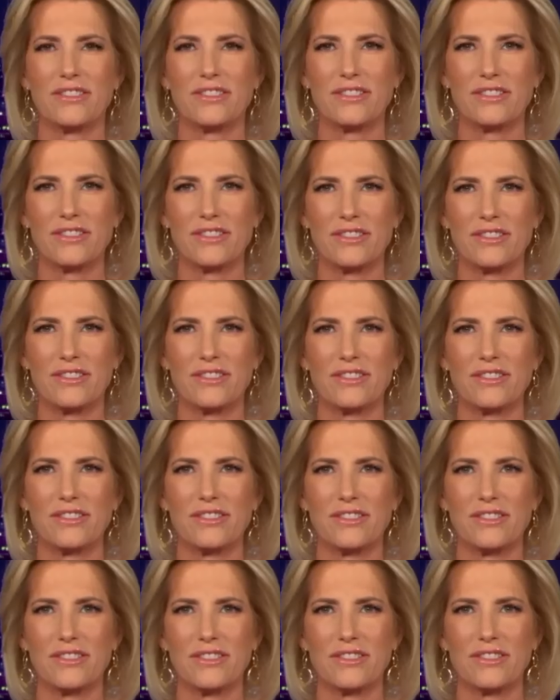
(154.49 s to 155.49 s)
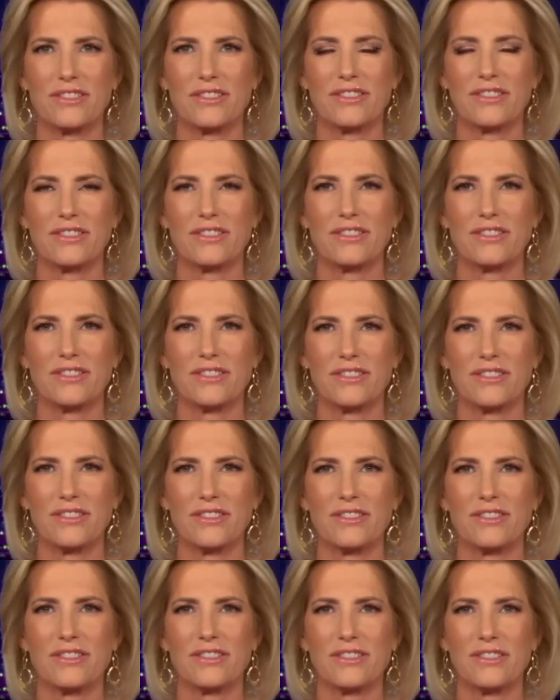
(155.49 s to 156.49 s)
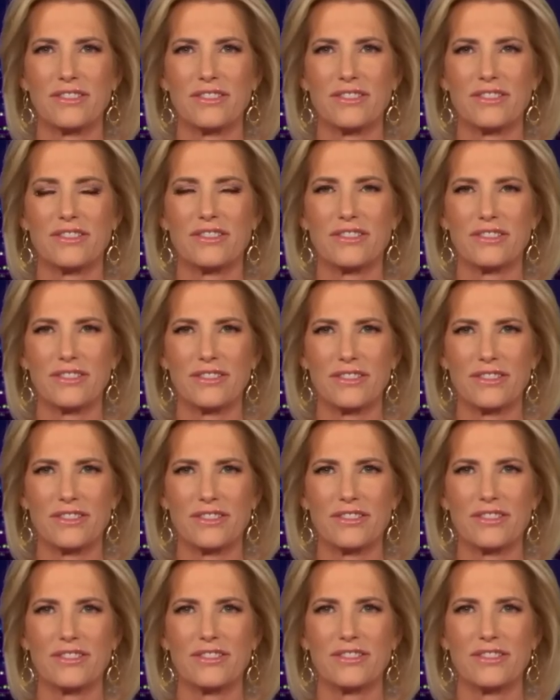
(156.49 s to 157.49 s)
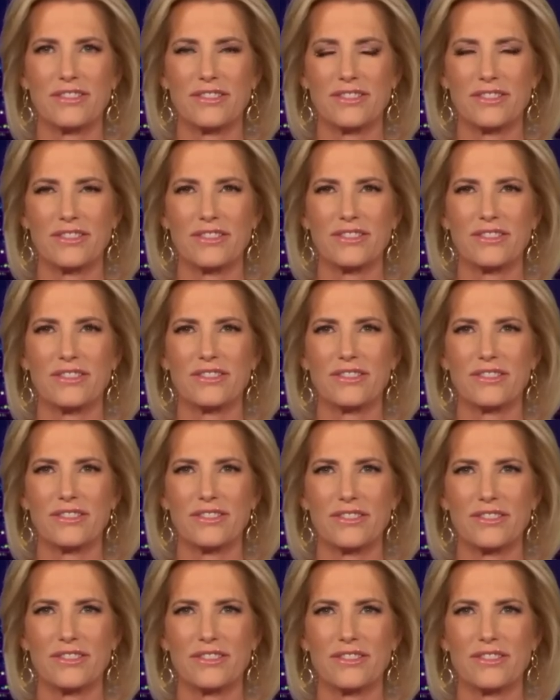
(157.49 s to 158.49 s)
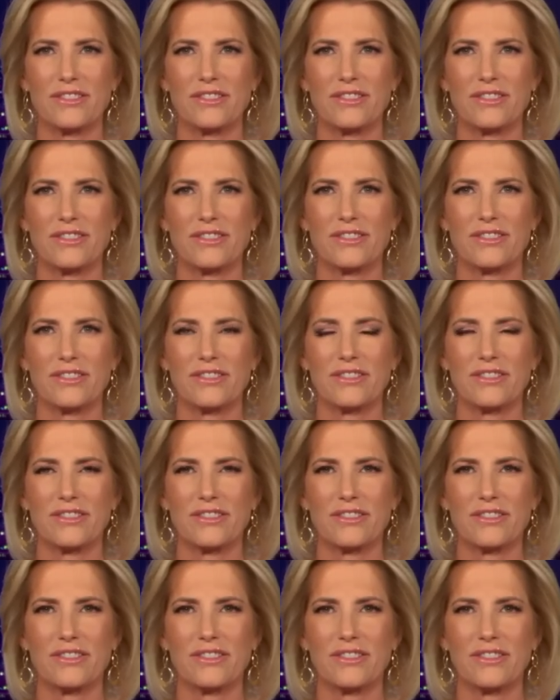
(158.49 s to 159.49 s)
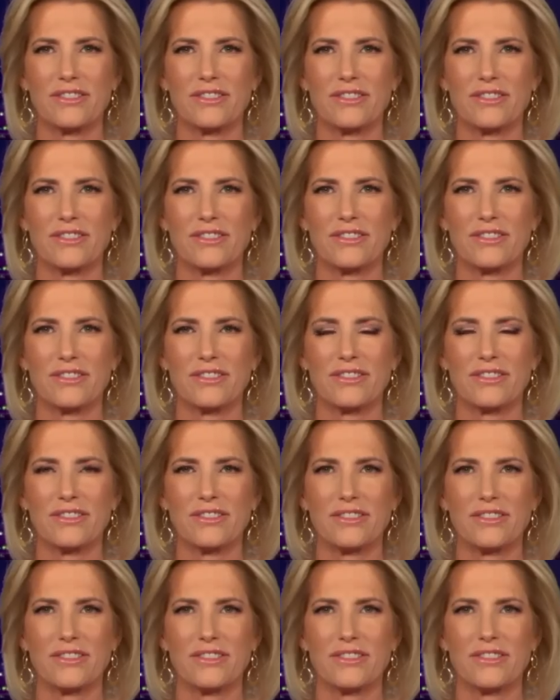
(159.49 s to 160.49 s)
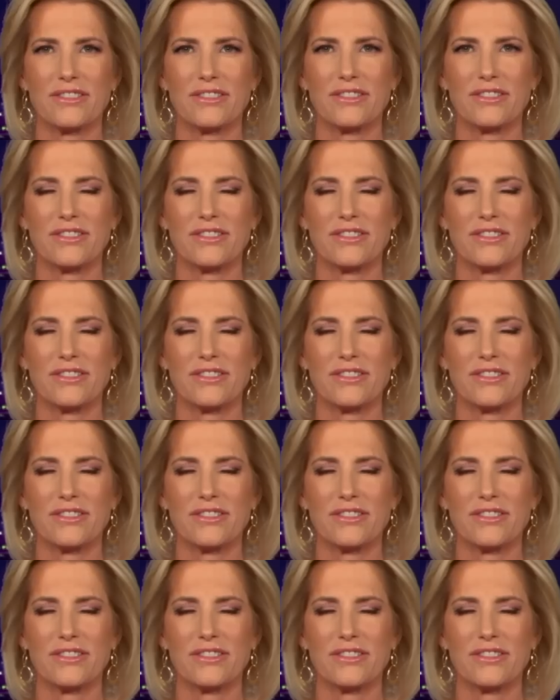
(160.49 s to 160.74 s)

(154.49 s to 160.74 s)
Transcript: (not speaking)